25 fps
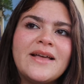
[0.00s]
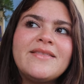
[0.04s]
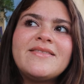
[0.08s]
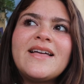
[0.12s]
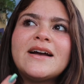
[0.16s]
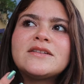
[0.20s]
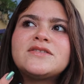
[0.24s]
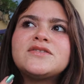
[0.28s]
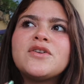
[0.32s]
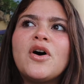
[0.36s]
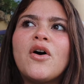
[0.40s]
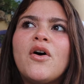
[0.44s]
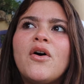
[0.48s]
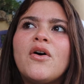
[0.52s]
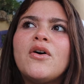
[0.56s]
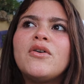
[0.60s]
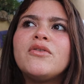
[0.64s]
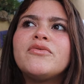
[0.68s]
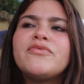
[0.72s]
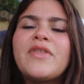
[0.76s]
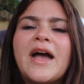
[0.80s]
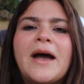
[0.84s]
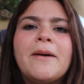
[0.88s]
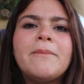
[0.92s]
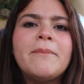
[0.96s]
and that's
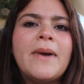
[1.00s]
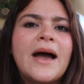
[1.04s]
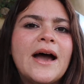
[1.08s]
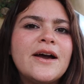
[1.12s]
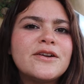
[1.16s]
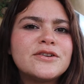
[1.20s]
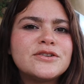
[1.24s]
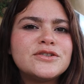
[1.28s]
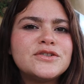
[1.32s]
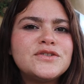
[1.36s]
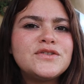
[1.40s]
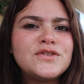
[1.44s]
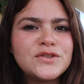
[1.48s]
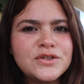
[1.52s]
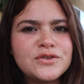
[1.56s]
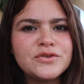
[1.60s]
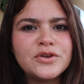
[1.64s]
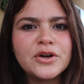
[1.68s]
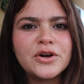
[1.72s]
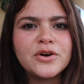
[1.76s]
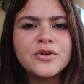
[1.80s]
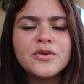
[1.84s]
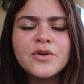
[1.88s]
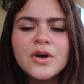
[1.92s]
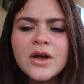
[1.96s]
all that matters,
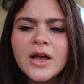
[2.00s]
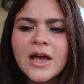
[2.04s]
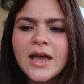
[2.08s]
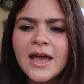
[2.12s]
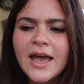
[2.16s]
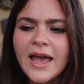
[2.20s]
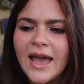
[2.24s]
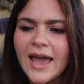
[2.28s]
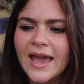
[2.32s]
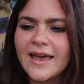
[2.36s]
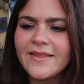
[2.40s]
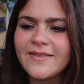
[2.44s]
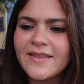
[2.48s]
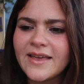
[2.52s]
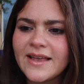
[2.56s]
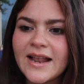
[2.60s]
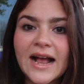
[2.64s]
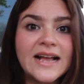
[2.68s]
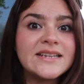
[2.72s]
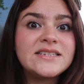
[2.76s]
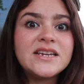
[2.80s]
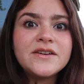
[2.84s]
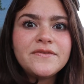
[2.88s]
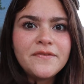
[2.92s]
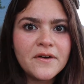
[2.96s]
And then
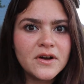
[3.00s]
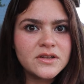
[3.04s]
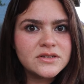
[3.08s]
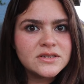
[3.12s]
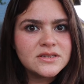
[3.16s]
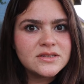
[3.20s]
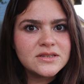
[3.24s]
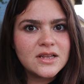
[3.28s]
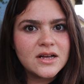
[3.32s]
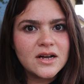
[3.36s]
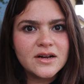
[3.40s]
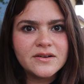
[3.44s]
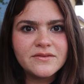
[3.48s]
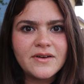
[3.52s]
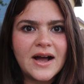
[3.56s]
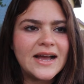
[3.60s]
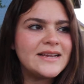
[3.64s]
I did fall in love.